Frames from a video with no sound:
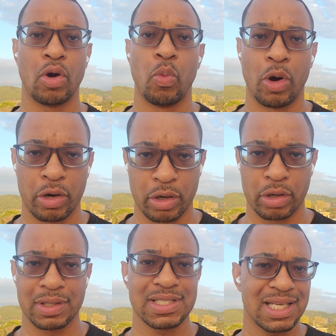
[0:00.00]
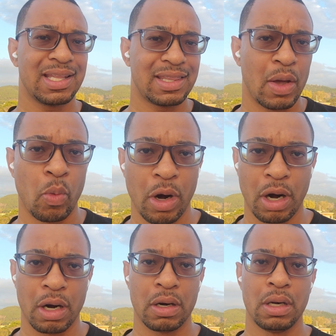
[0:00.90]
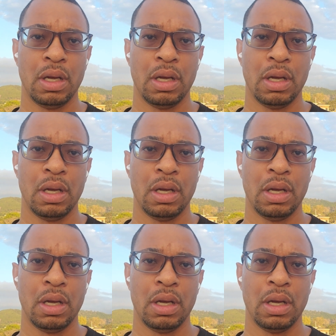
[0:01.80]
or Werner. Let's say that they were.